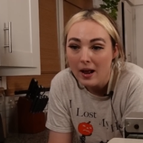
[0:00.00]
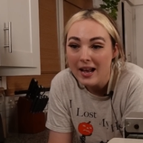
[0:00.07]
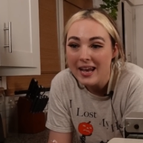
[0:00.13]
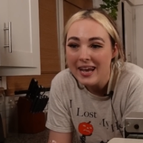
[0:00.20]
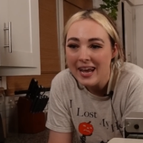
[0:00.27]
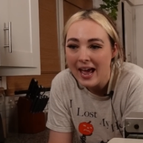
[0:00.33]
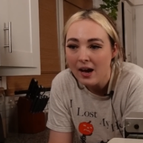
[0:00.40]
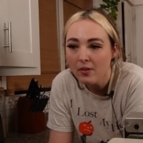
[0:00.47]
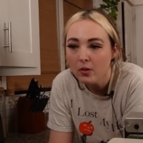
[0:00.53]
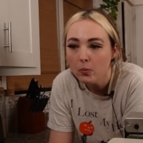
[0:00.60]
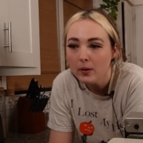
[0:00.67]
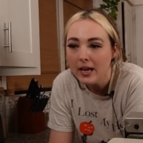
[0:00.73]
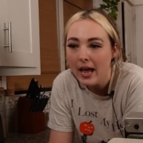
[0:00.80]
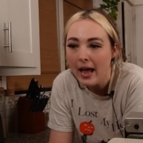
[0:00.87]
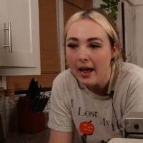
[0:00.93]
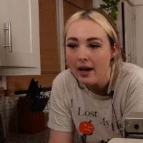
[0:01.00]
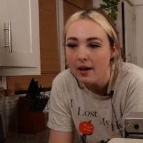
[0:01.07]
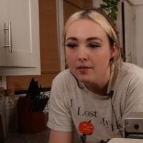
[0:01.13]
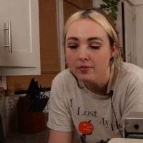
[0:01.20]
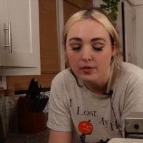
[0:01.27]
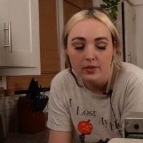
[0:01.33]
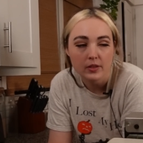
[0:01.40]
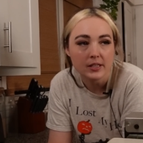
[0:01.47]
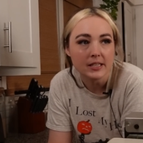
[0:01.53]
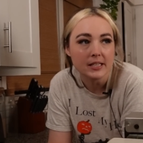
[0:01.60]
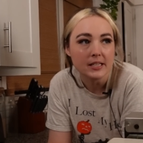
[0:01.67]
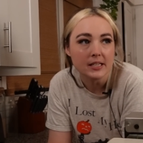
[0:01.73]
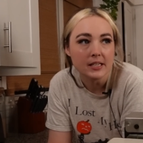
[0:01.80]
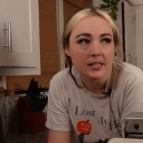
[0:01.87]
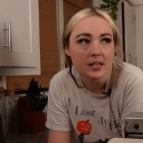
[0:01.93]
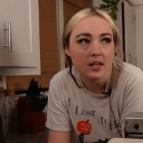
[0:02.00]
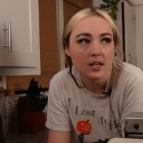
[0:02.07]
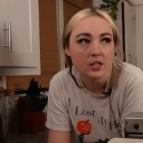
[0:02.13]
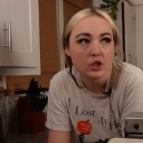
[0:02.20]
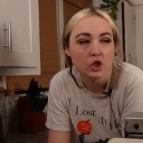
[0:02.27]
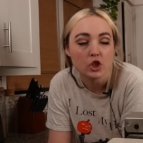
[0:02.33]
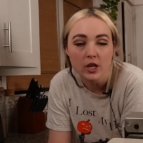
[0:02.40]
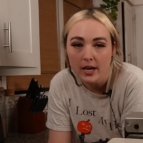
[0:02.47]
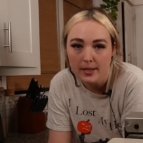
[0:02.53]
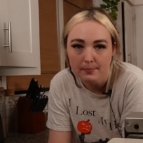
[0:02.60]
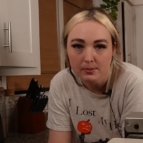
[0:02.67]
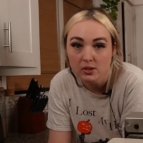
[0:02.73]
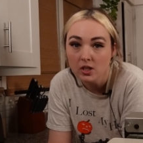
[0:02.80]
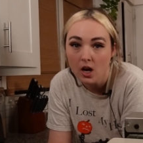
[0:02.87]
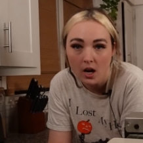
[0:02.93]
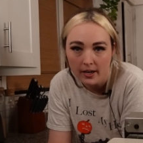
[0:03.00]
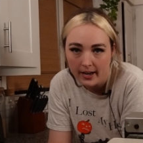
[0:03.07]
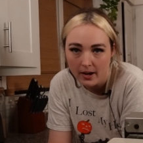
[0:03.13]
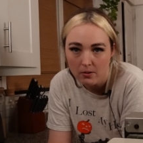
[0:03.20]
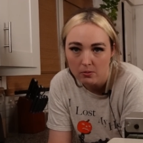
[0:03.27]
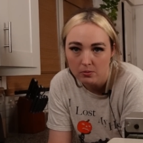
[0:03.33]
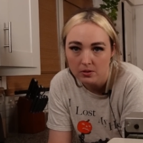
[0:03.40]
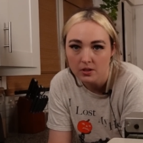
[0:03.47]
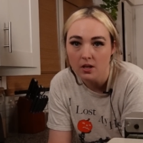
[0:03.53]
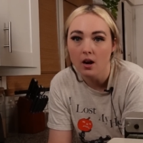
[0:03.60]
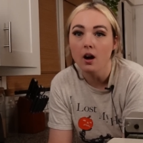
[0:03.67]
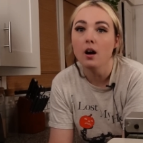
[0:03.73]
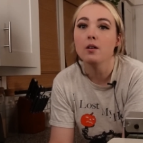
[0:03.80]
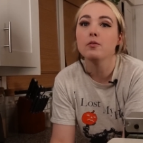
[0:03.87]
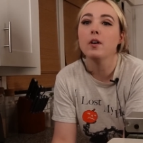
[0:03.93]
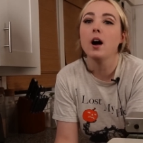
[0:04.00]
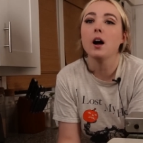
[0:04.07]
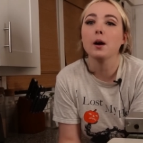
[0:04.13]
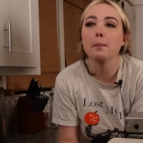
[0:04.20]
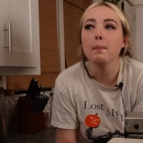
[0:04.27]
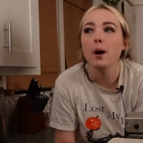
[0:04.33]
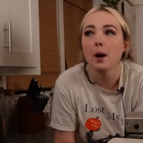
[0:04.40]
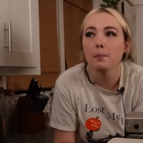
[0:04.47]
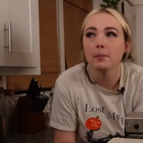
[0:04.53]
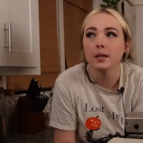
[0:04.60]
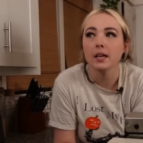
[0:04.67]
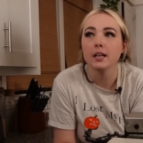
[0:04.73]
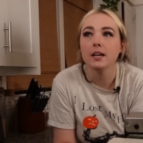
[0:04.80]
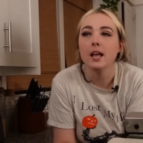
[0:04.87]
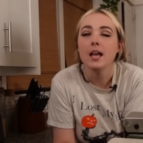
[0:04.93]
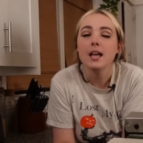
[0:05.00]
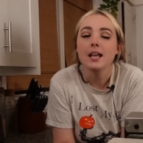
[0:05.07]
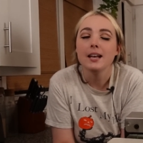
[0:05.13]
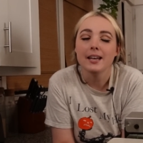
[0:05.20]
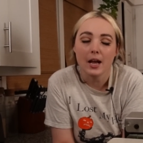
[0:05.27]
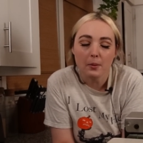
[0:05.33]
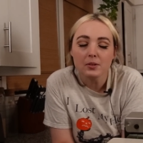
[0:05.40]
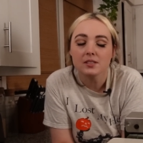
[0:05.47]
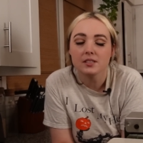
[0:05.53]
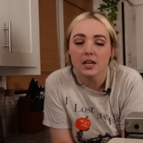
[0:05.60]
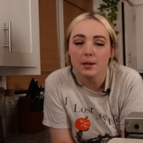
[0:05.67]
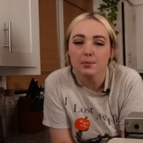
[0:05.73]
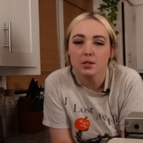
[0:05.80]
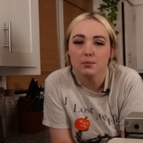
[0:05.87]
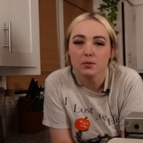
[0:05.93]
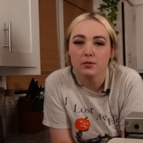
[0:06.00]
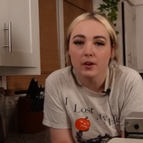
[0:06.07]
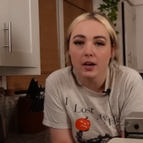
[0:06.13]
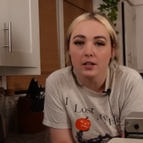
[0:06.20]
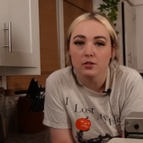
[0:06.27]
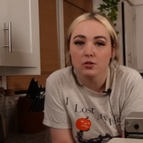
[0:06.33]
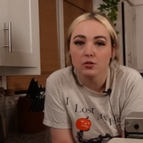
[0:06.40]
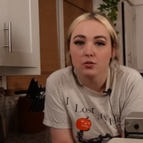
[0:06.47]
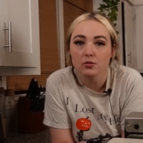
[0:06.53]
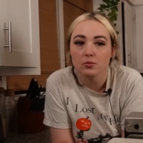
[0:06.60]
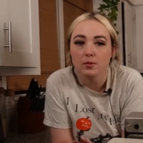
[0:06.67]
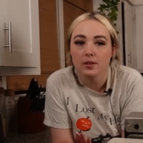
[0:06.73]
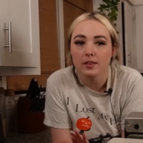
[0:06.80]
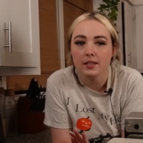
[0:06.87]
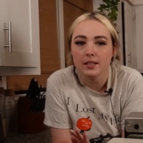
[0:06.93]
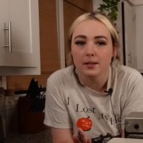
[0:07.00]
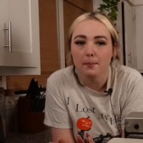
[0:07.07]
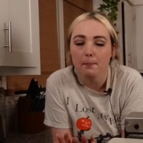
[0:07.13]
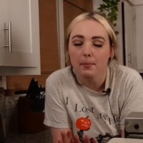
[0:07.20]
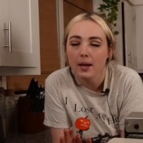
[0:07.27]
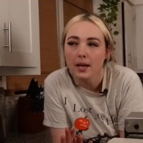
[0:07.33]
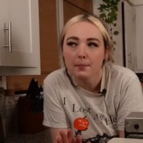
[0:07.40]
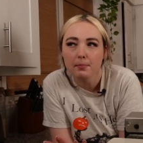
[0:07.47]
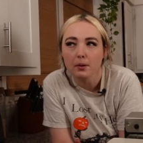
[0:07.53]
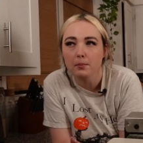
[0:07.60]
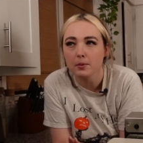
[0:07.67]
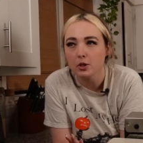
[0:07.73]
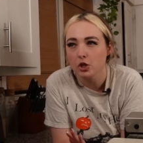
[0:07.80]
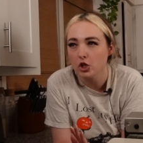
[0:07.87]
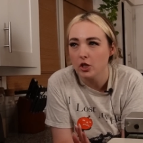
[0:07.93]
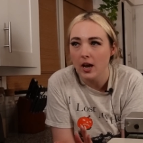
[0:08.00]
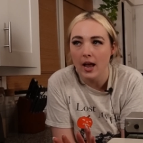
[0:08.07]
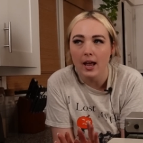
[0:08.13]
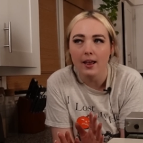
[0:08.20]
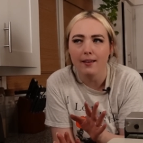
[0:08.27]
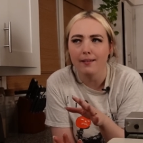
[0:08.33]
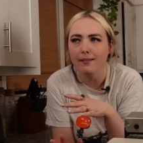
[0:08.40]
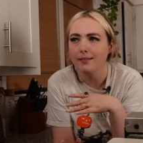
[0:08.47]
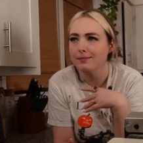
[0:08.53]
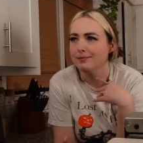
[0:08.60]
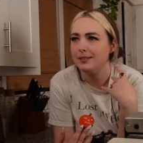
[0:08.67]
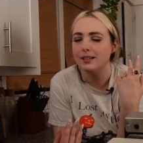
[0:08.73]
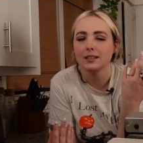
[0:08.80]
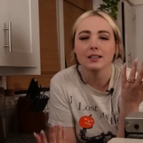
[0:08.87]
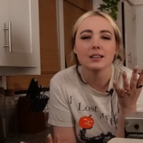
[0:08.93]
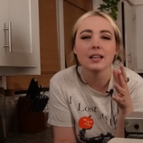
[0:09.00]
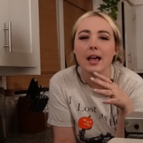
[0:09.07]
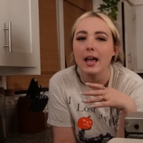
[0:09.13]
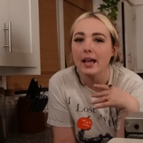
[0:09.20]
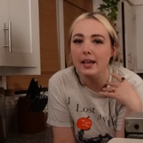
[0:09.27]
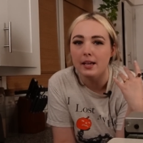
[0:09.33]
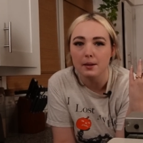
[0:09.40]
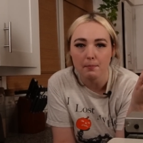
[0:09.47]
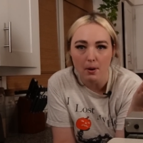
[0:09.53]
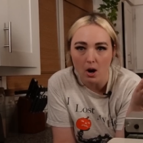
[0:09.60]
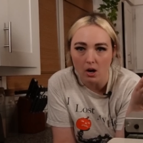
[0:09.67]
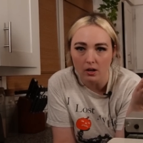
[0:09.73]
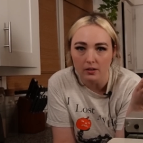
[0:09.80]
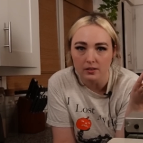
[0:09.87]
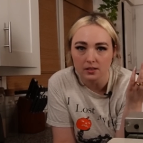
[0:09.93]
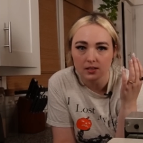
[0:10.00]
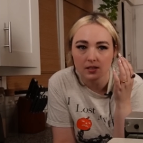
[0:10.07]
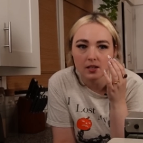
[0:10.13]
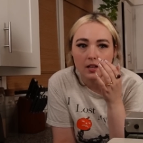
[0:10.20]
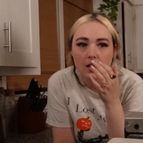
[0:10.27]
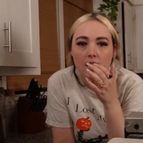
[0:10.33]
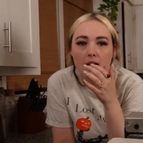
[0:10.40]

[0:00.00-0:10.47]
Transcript: now that we have the shapes cut out of our pumpkin, now it's time to move on to the paper mache clay part.